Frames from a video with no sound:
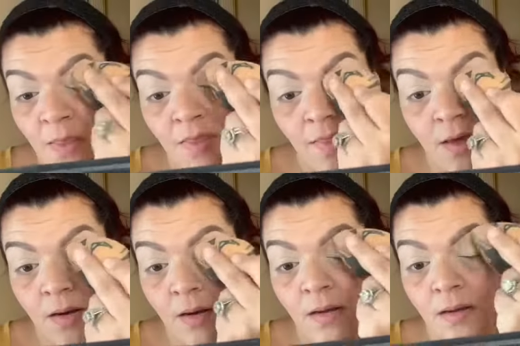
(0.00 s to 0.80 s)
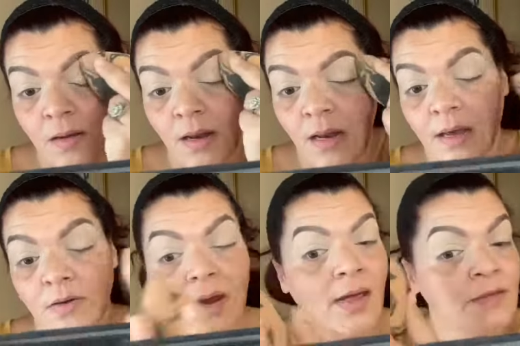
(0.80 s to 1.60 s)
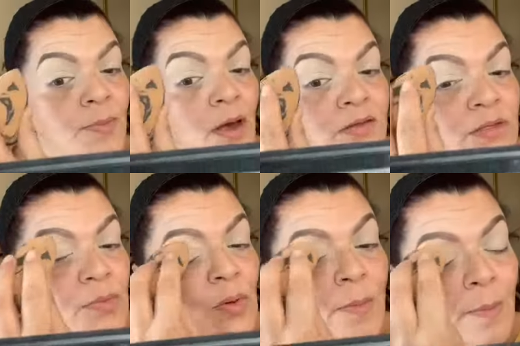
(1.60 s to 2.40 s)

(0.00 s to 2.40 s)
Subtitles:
thin layered as possible.